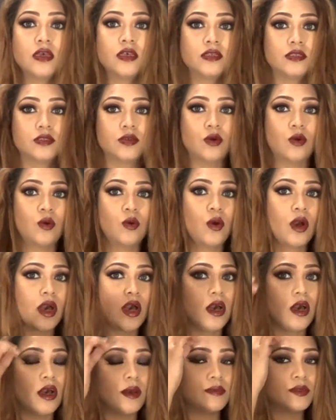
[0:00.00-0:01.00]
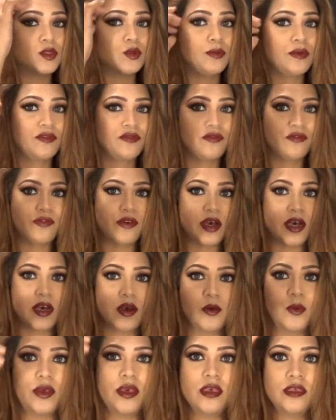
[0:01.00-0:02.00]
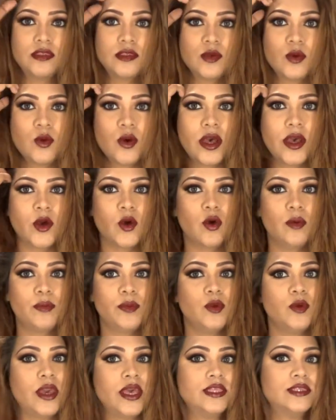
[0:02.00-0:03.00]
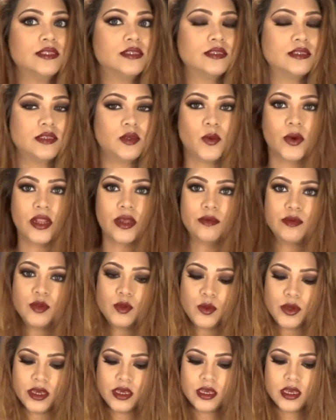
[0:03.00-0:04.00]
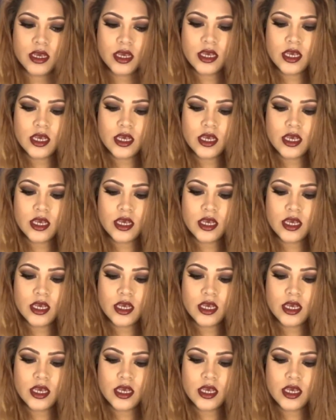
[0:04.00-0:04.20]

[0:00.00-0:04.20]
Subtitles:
So I'm super far away, so I hope you can still see what I'm doing.